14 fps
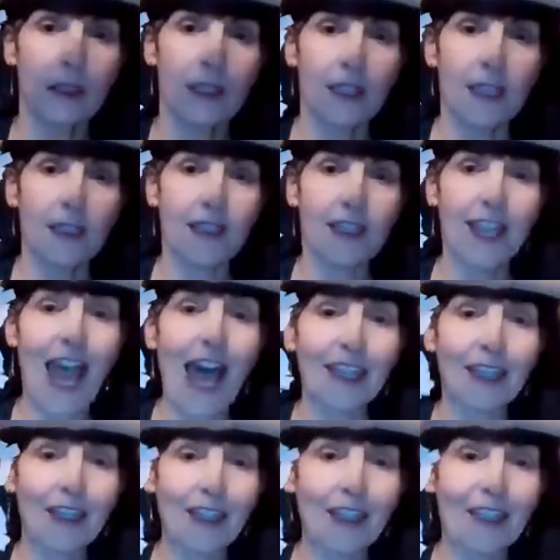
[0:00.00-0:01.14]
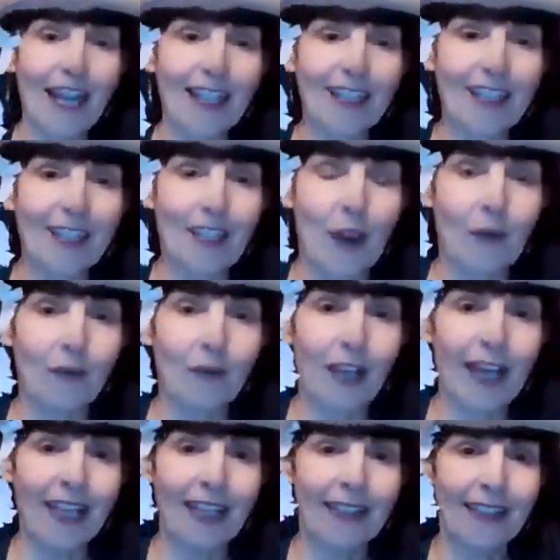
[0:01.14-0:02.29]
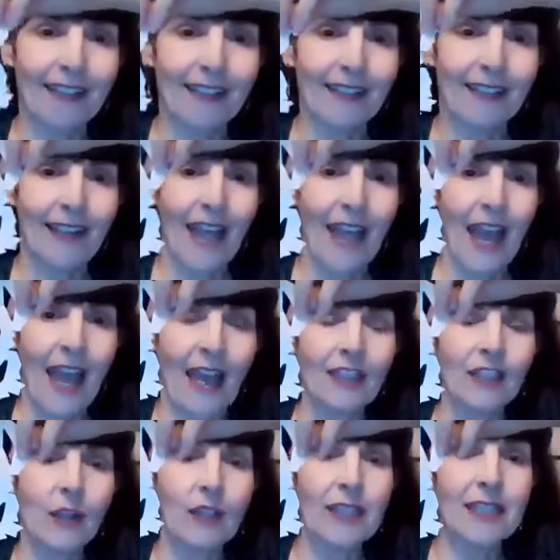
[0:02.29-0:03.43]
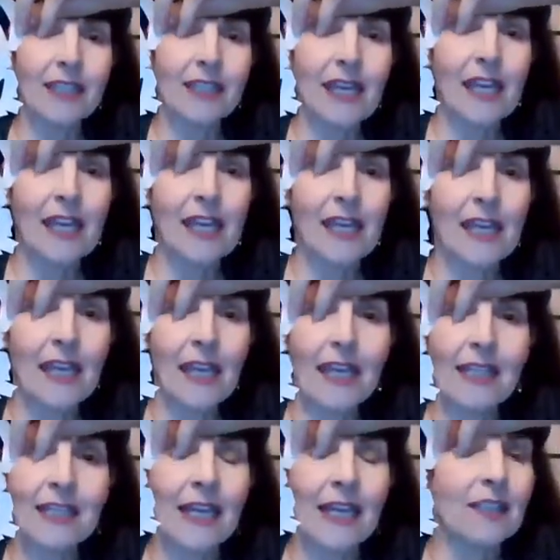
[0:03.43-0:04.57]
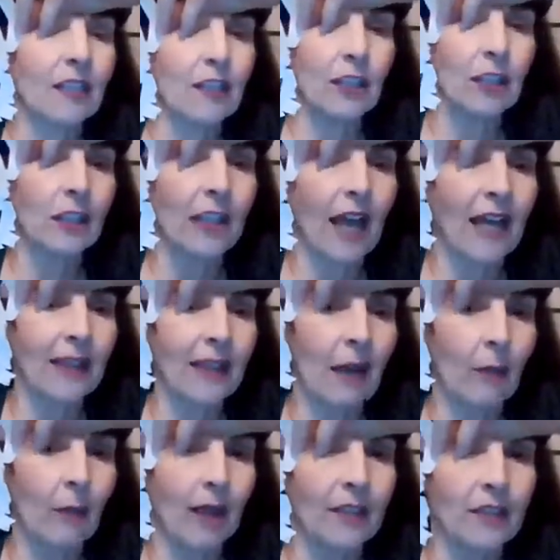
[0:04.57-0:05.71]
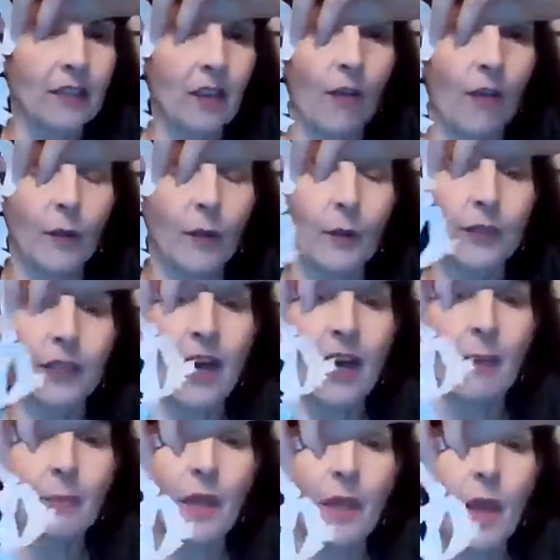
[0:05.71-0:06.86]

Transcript: Doesn't that look like a snowflake? And you can see it doesn't look like that while it's all folded up,